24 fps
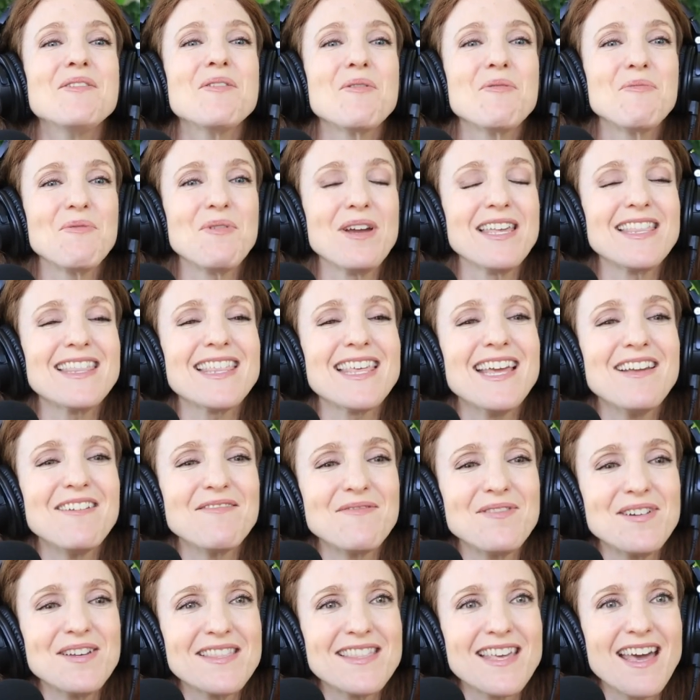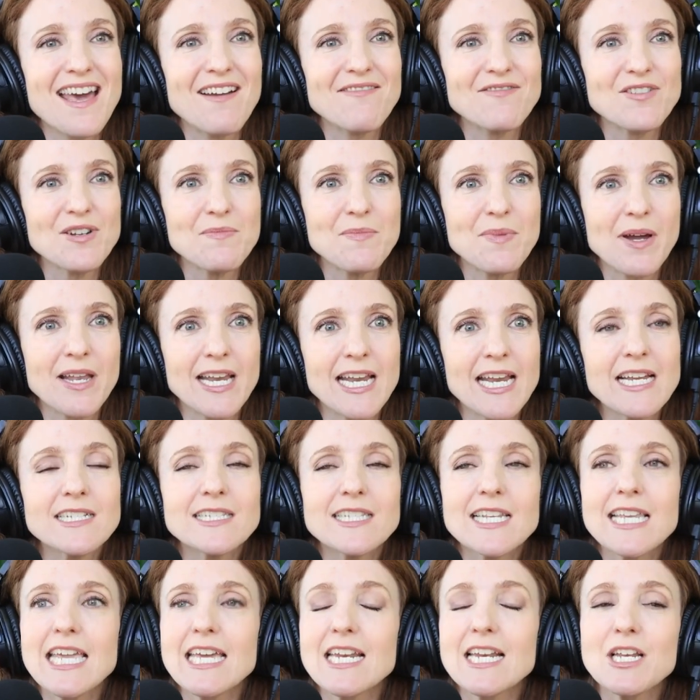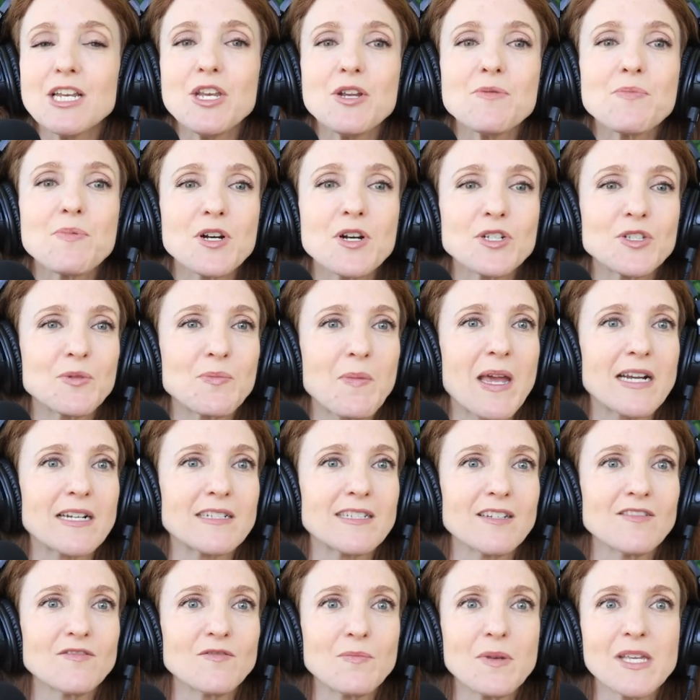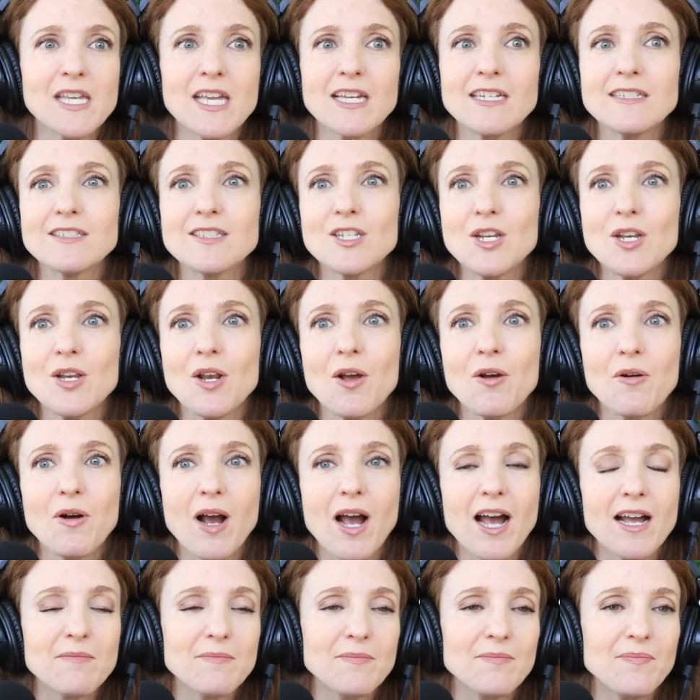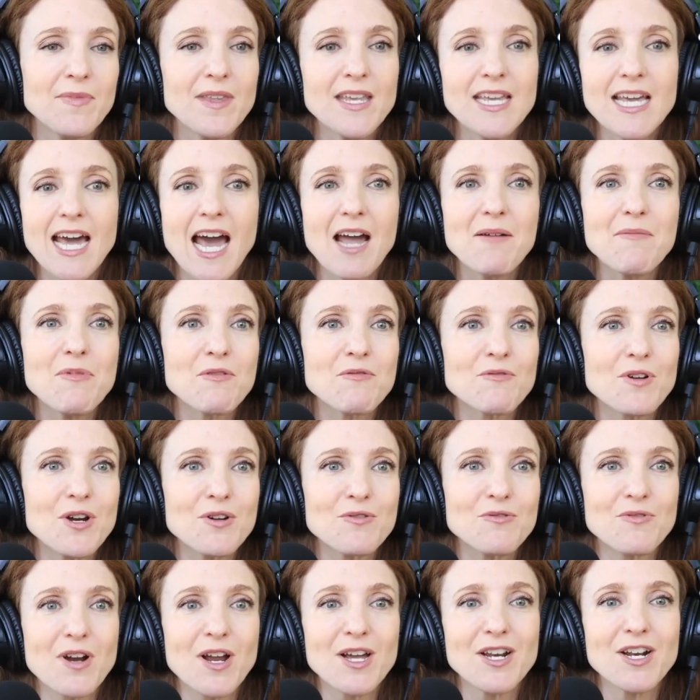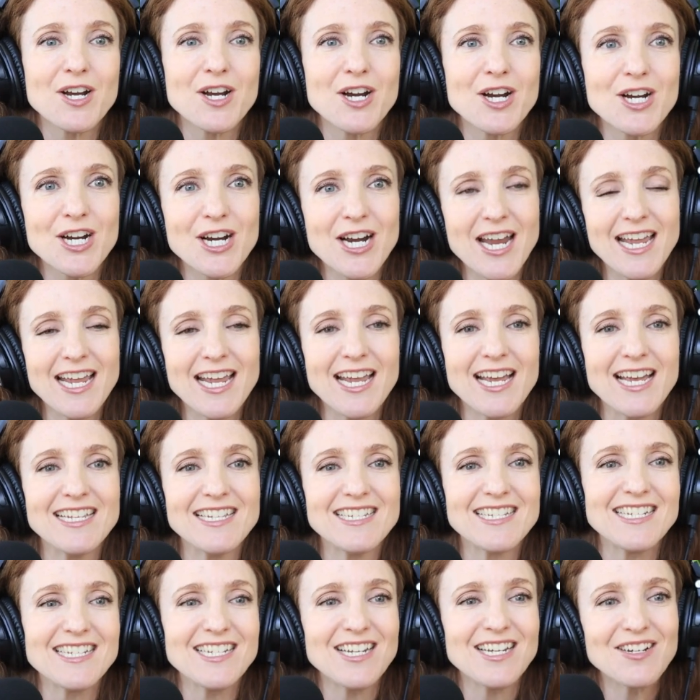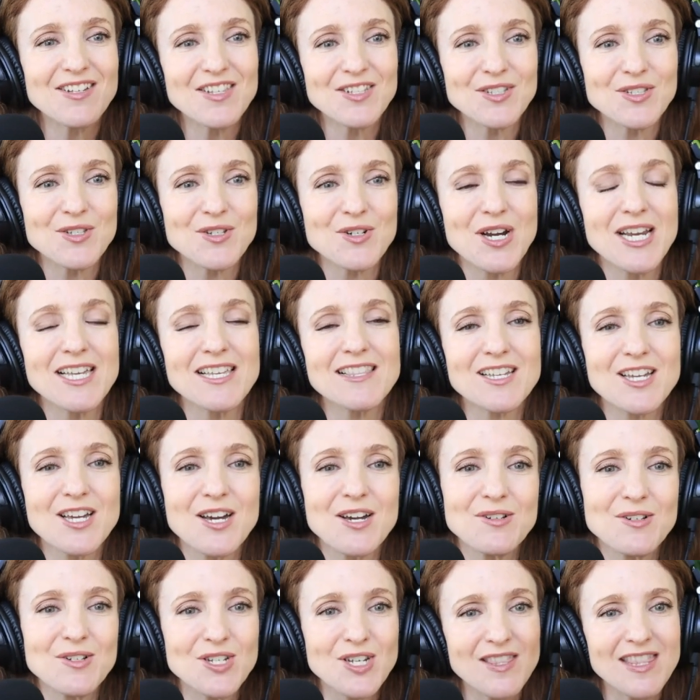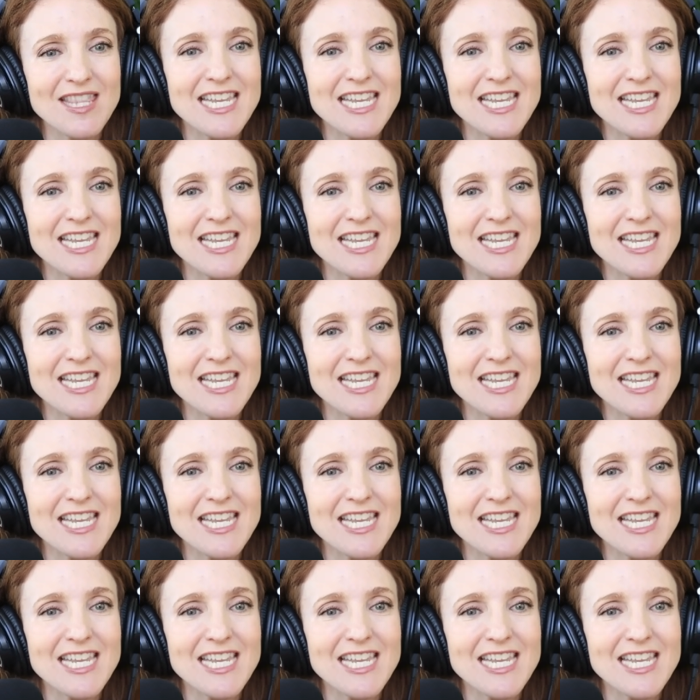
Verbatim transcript: with with everybody, and to get a new perspective. Because you know, I'm I'm the road runner, and you're the strength coach and the